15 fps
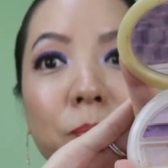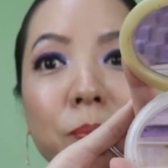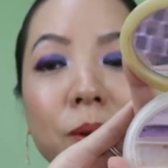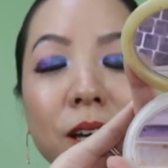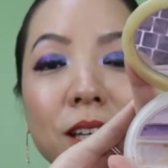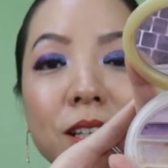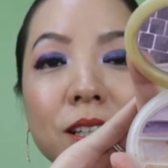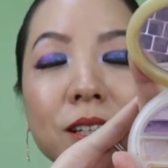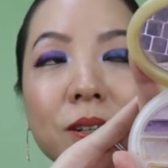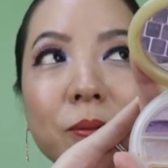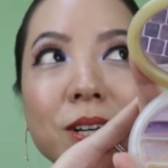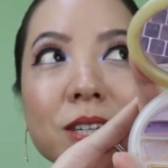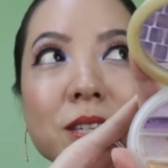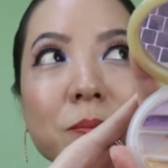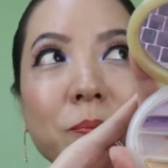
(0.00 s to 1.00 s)
But
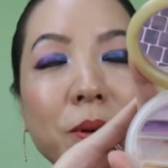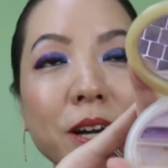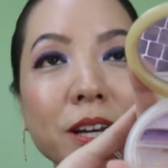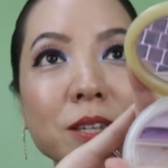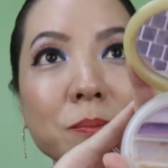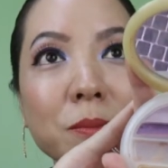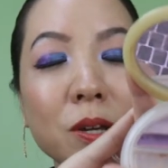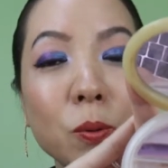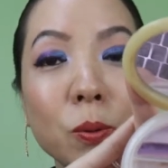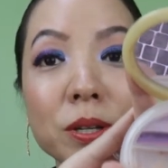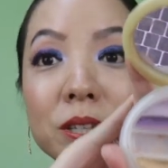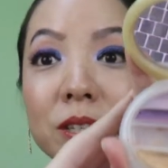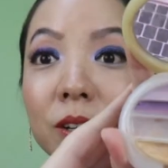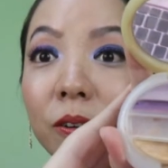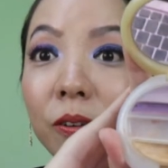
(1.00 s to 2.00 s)
what surprised me
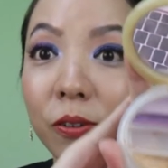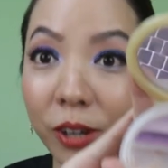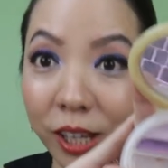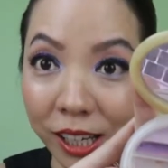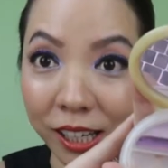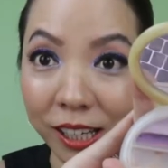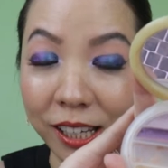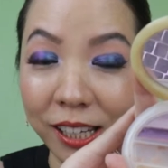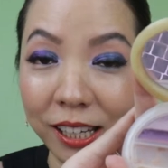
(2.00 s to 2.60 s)
was the green.